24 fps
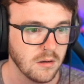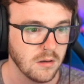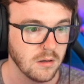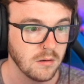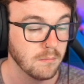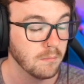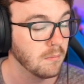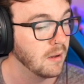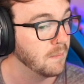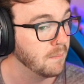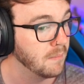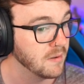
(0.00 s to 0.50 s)

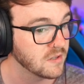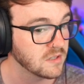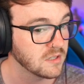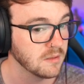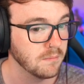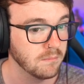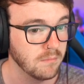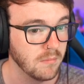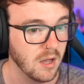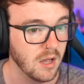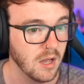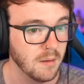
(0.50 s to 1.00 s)
Mime
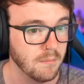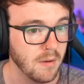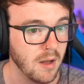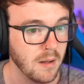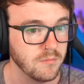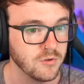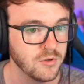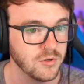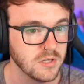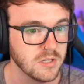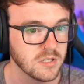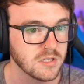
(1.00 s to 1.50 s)

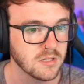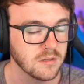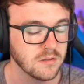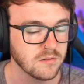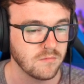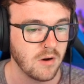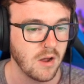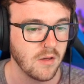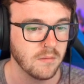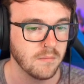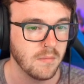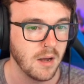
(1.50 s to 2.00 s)

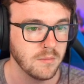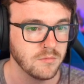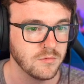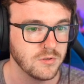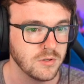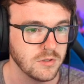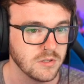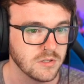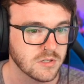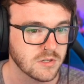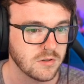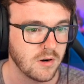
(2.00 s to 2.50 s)

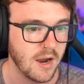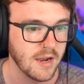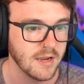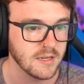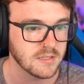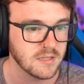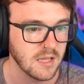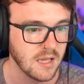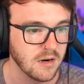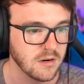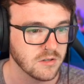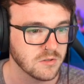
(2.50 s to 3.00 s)
Jr.'s cry is
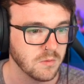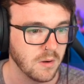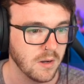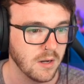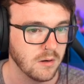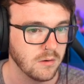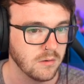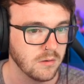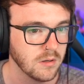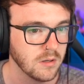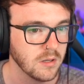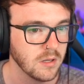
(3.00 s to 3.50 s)
there as
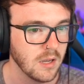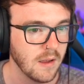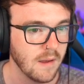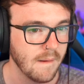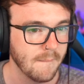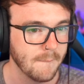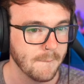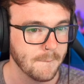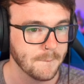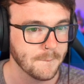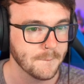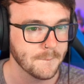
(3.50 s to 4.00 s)
well.
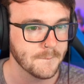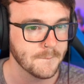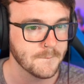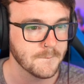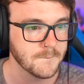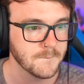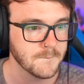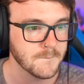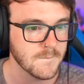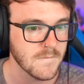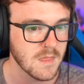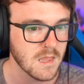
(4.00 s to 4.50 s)

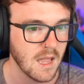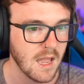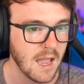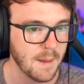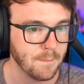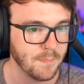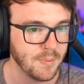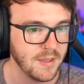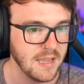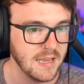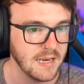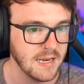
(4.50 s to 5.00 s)

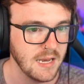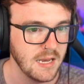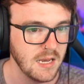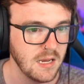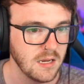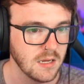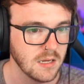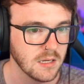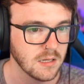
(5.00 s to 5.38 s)
Happini.